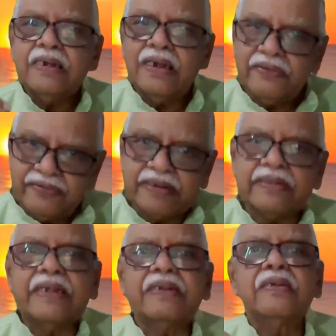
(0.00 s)
After
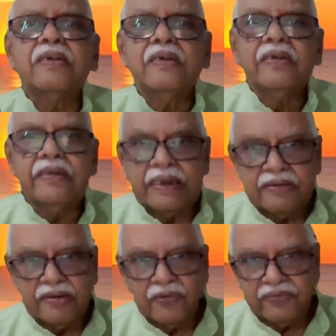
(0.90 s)
that,
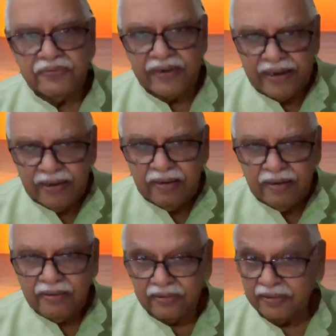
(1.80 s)
Rashi of a friend,
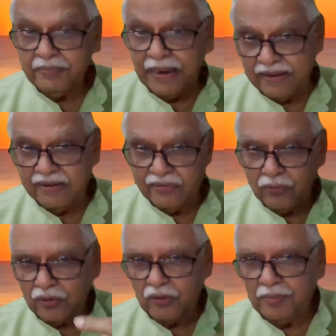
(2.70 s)
the planet has
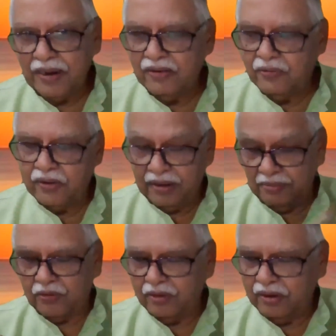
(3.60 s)
to occupy what I'm
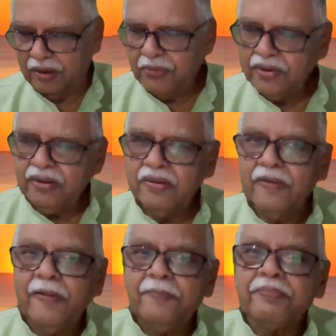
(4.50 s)
talking about.
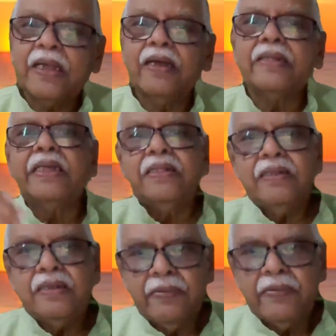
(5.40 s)
Then
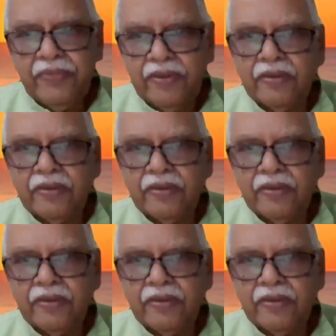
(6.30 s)
the